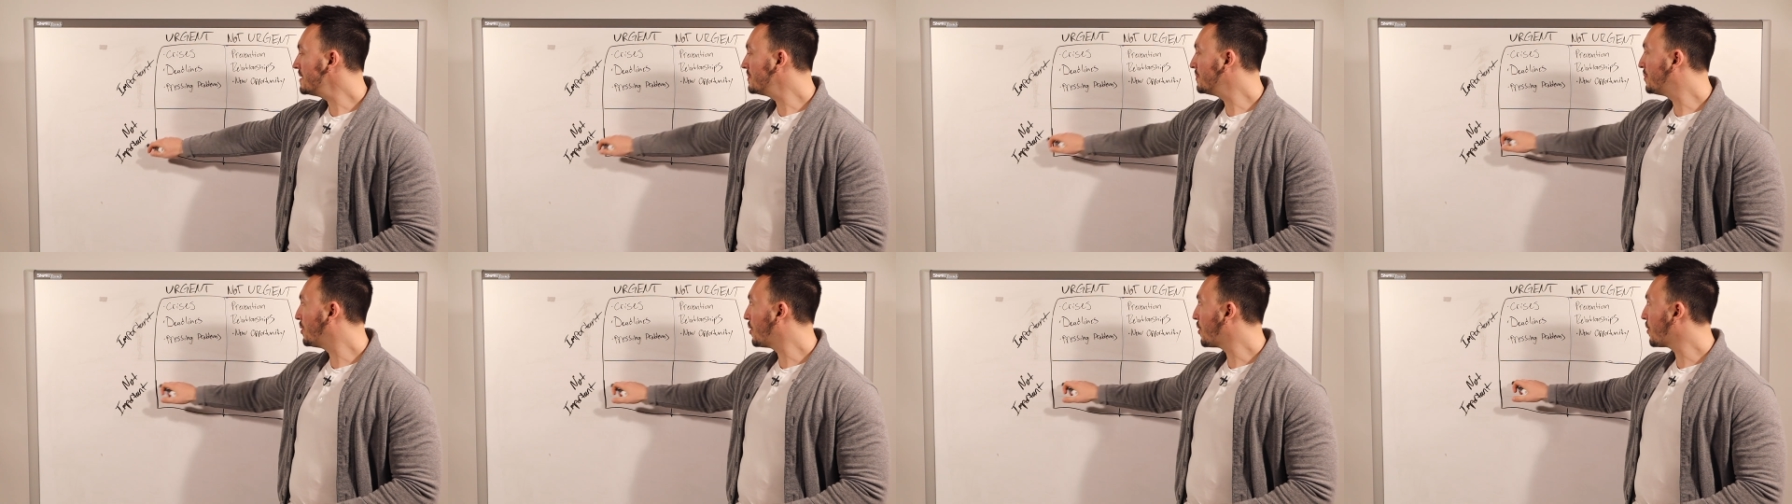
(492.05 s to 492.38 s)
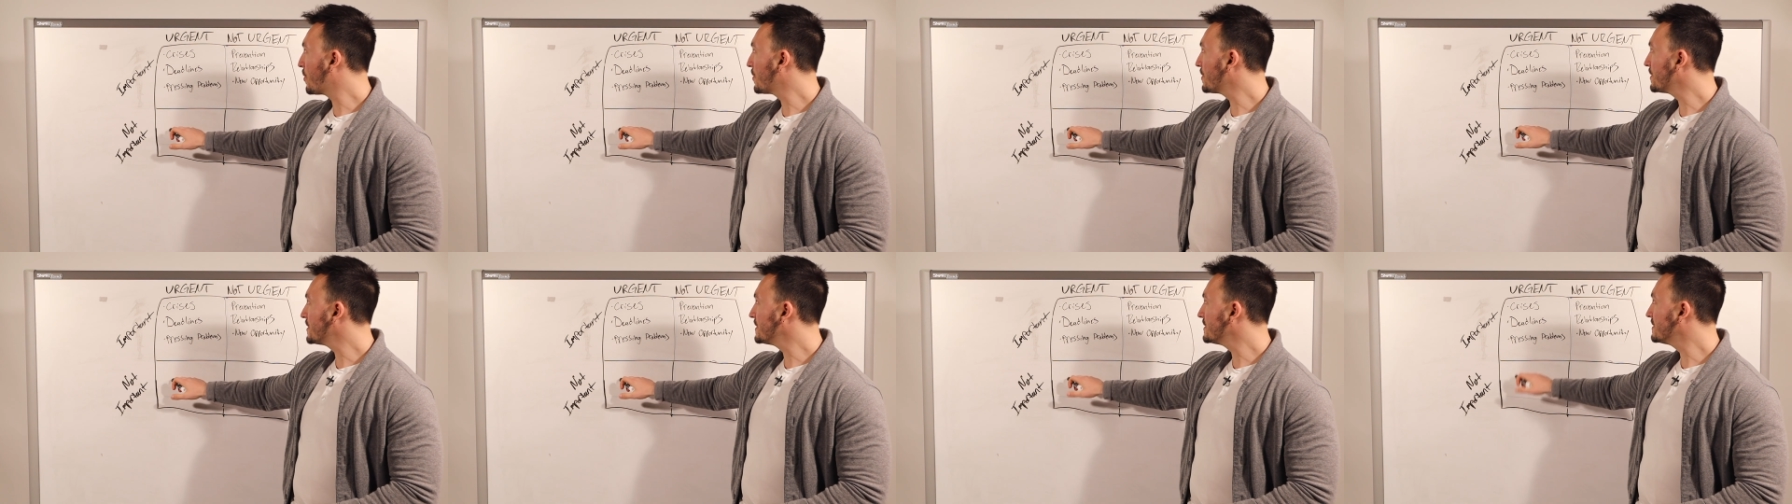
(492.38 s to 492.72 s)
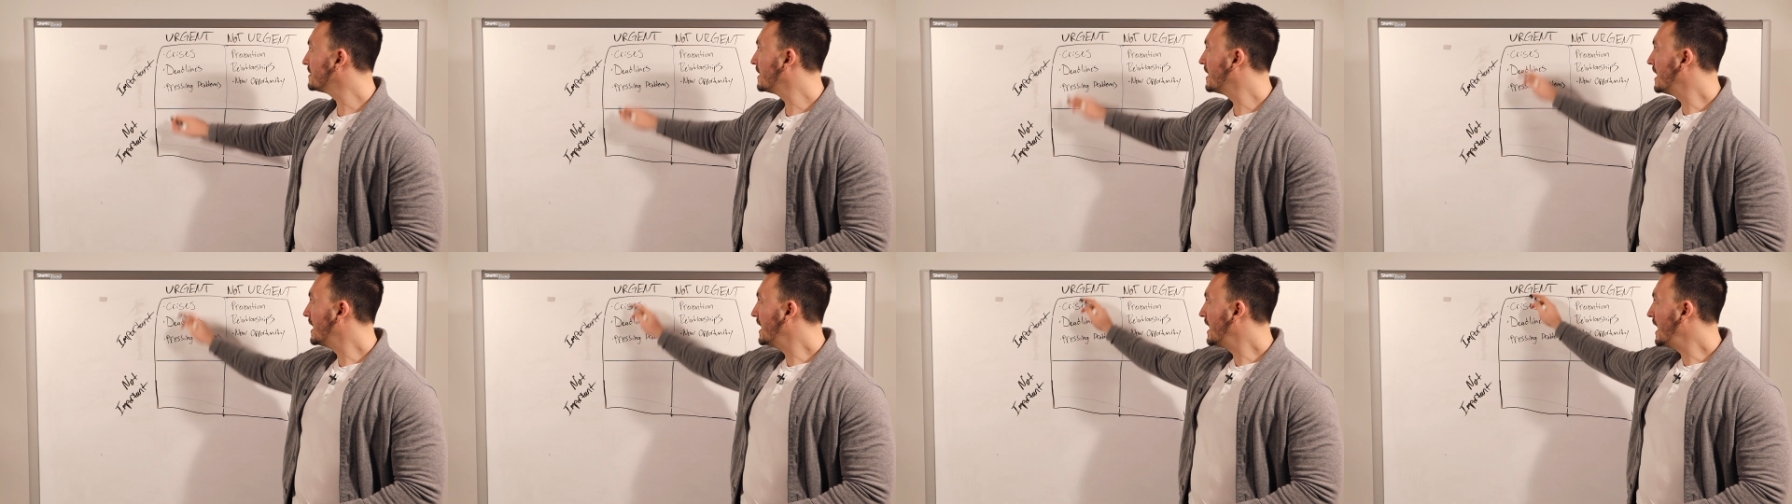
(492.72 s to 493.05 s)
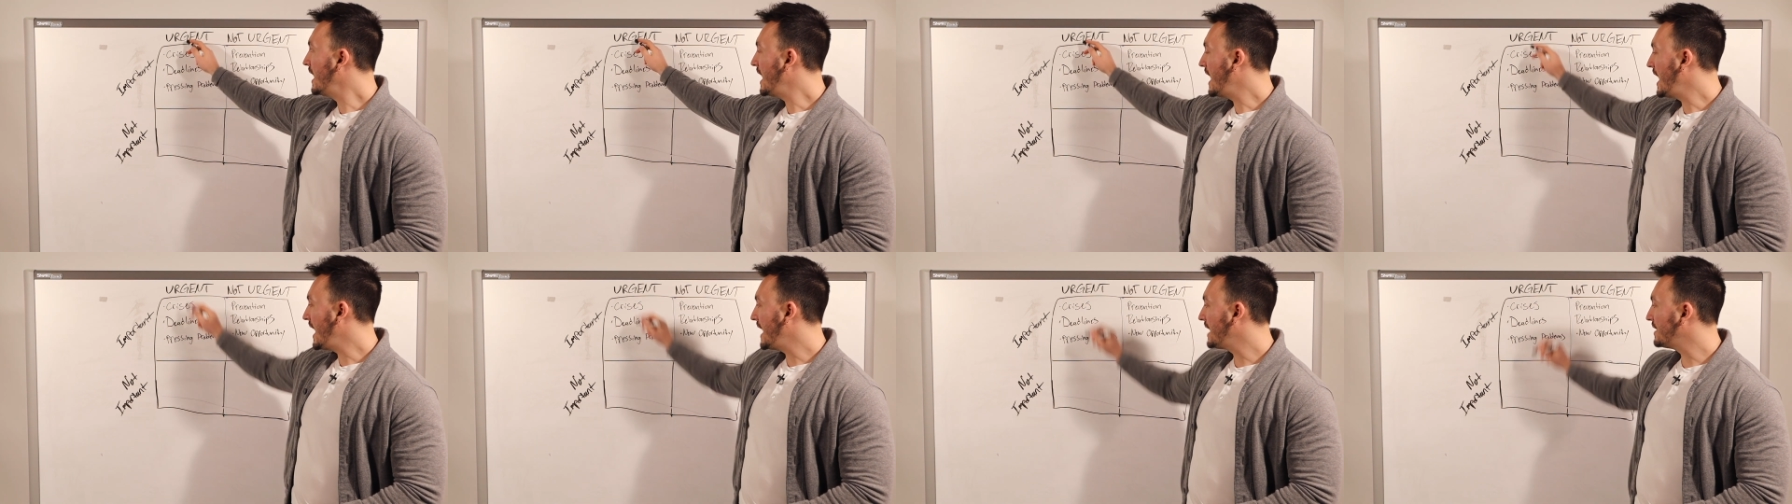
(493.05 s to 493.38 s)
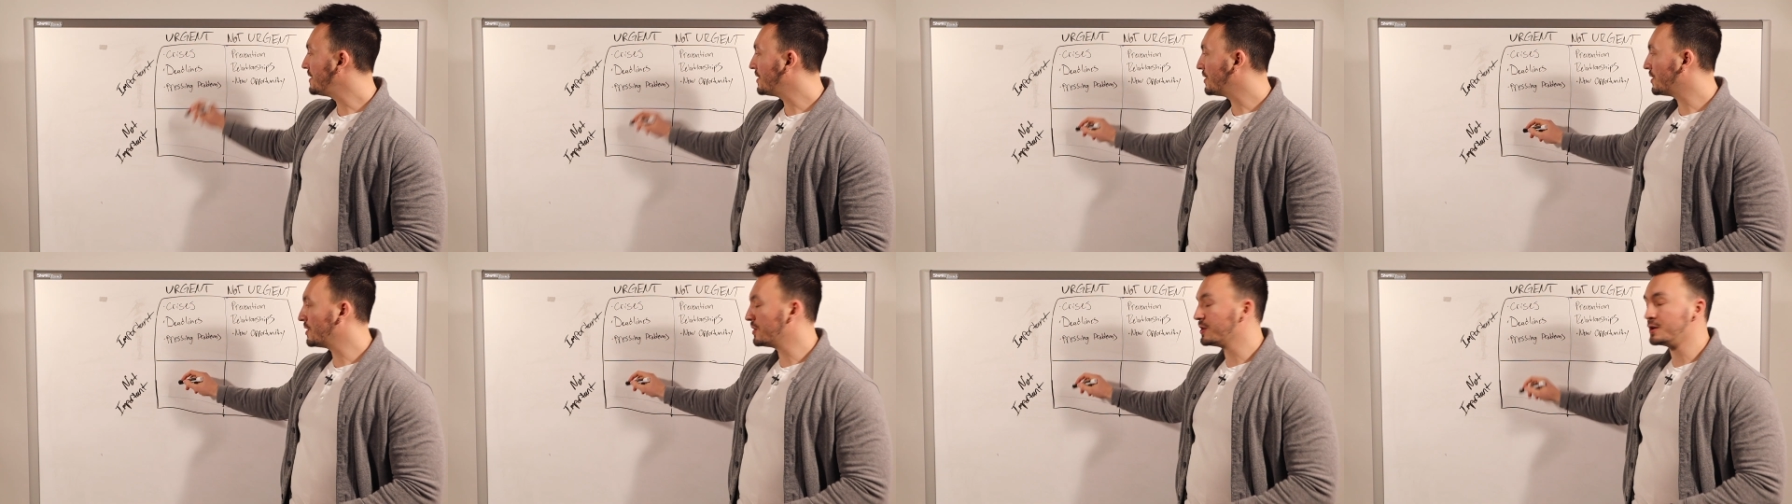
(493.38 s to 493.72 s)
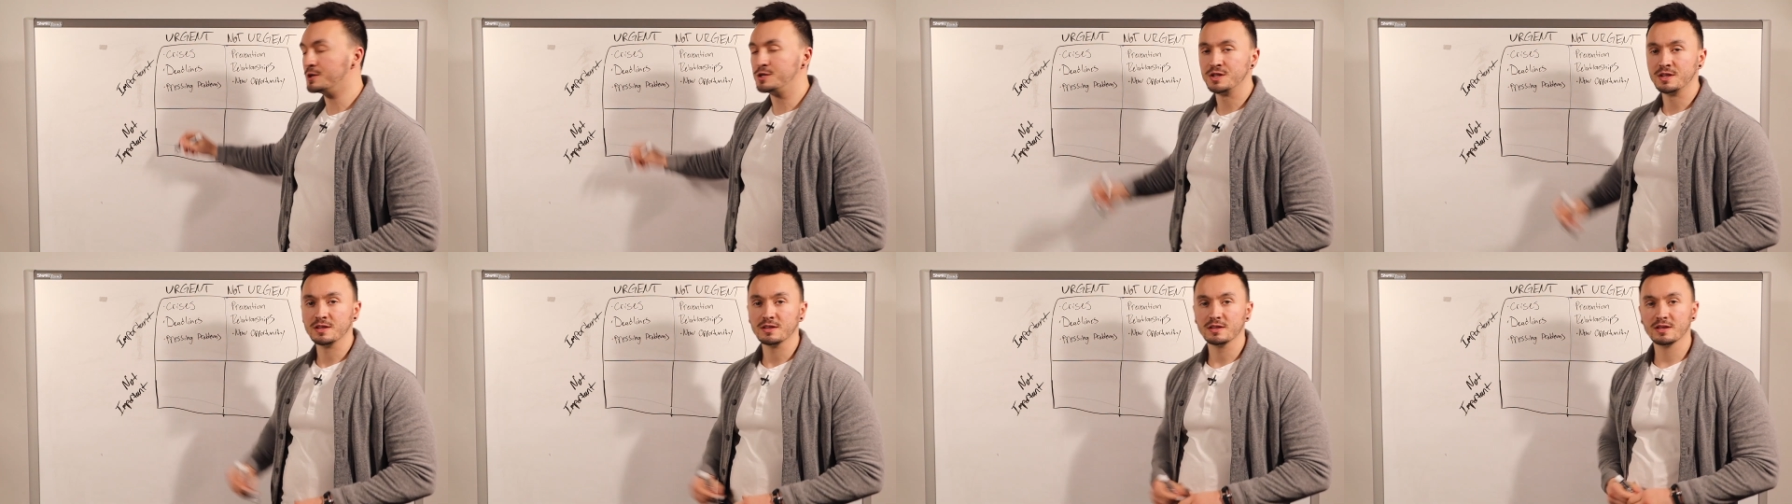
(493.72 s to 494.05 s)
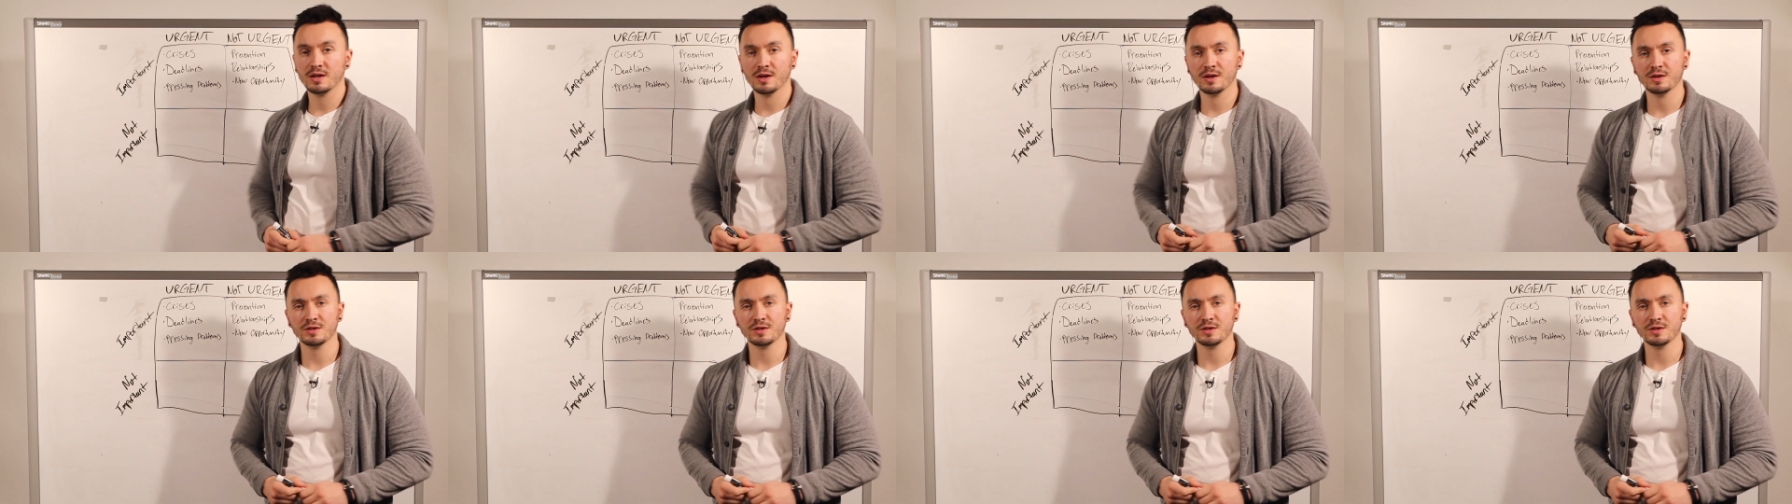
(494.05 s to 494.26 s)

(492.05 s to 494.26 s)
important and urgent.